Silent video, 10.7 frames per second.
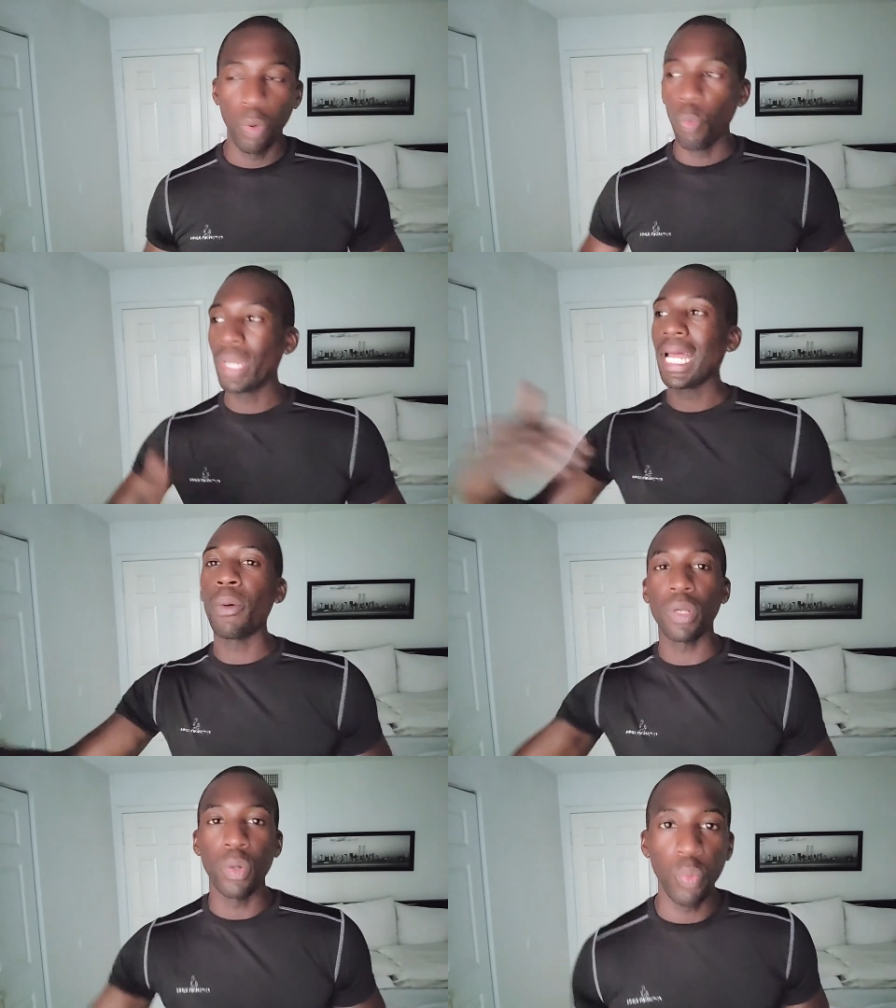when I
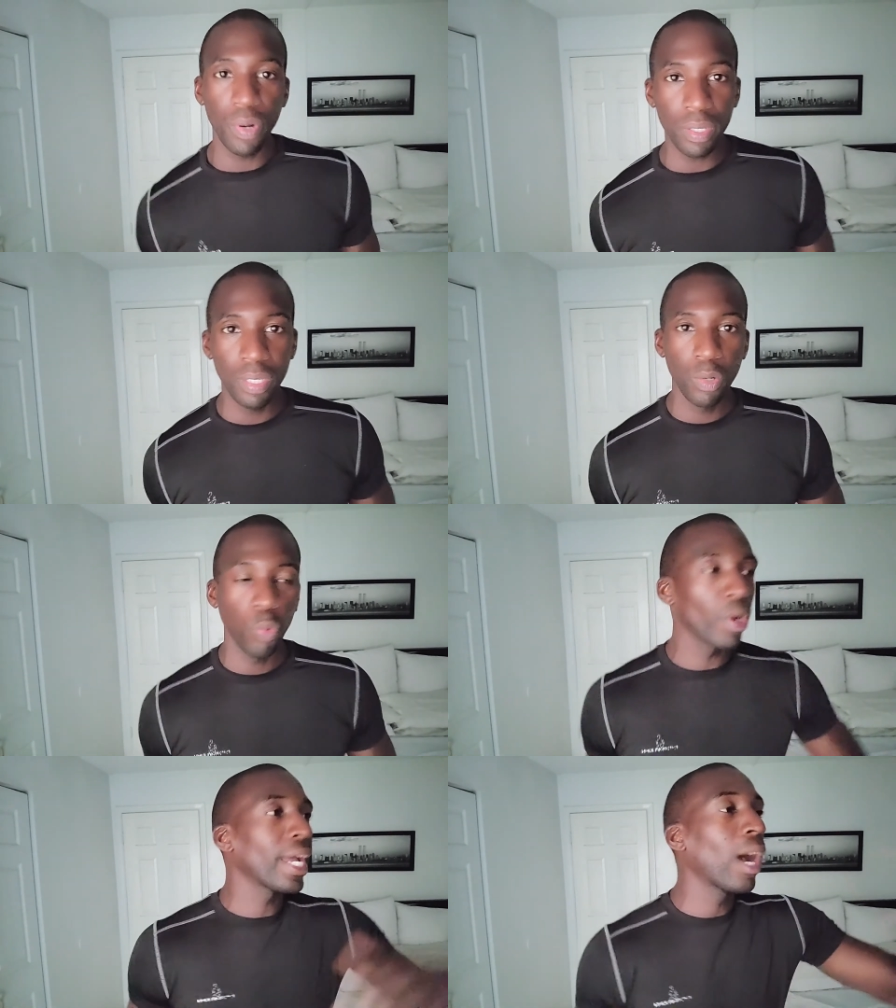want to work,
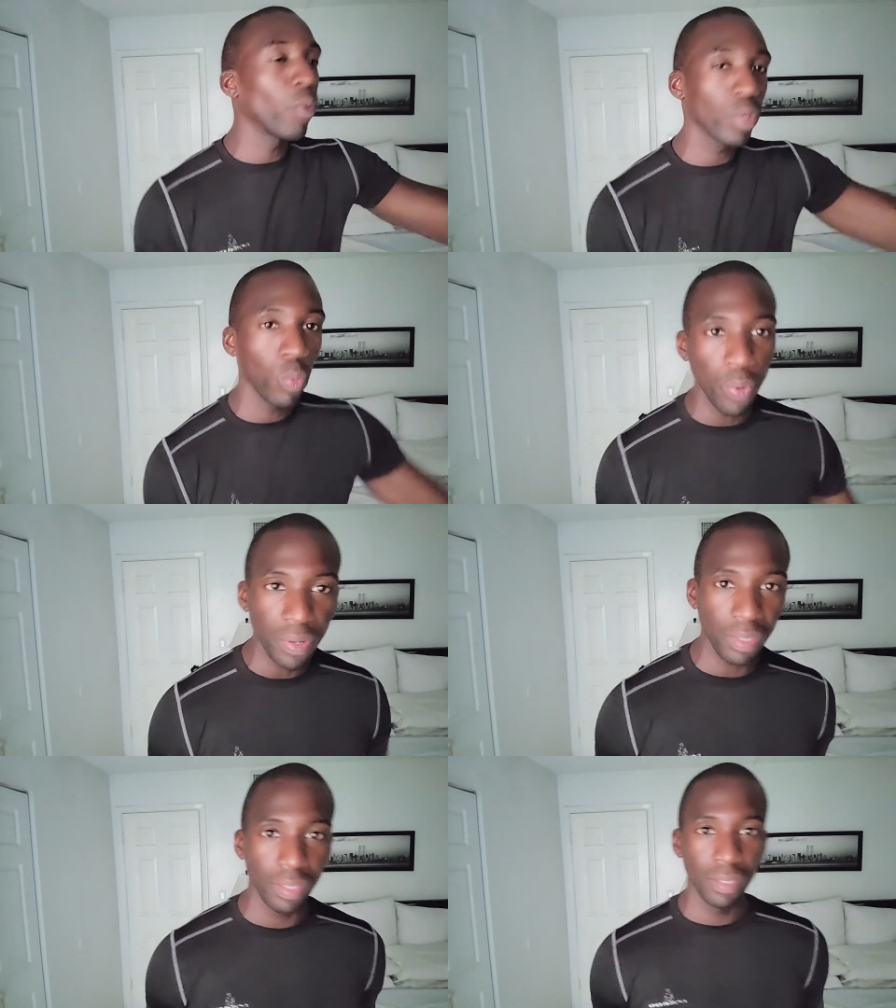where I want to
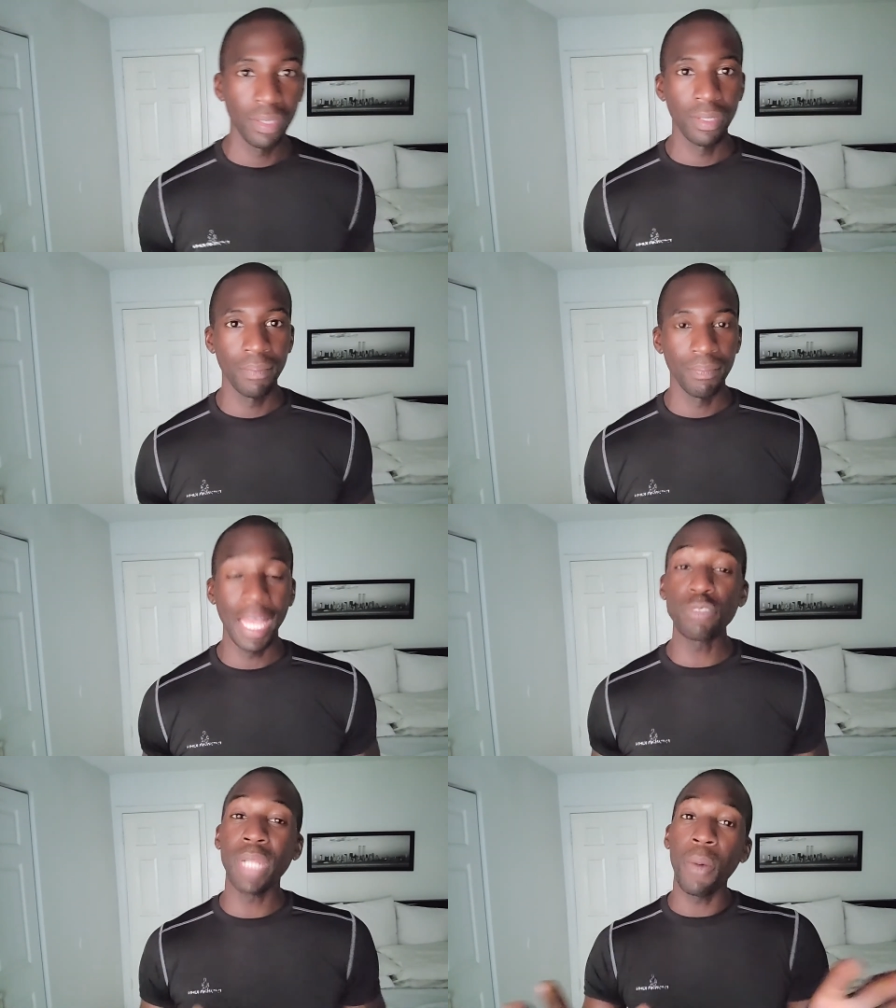work.
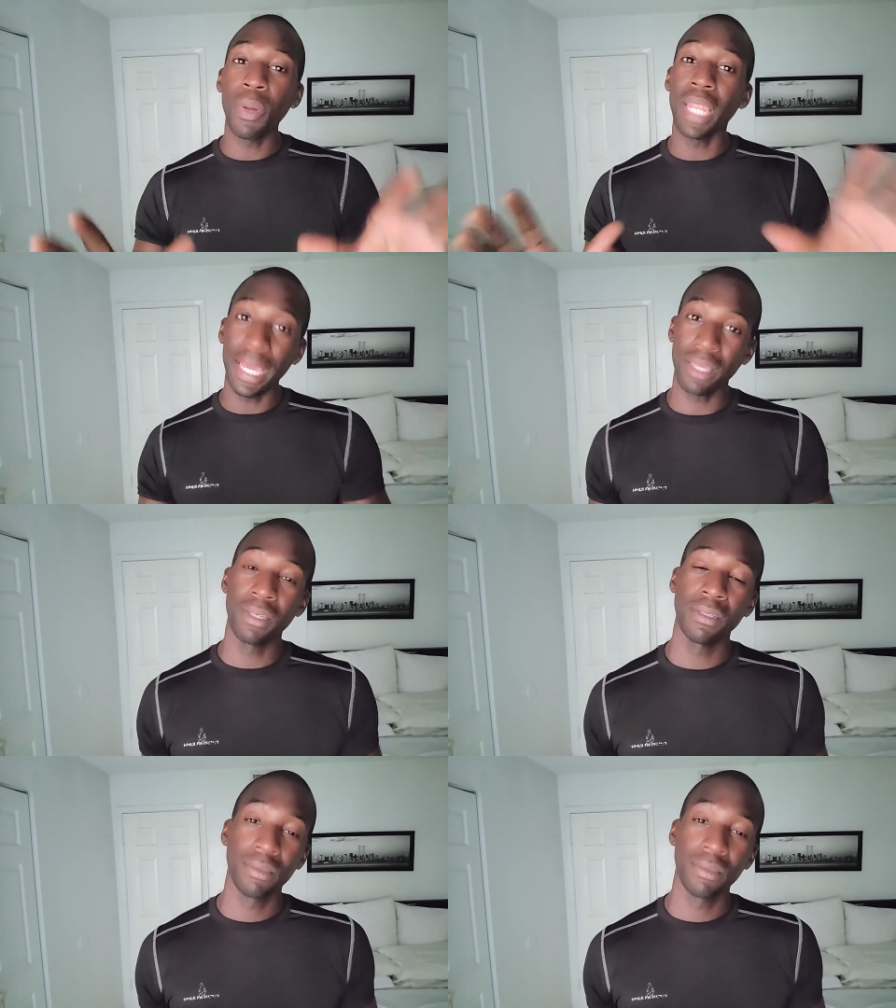That's what I would like.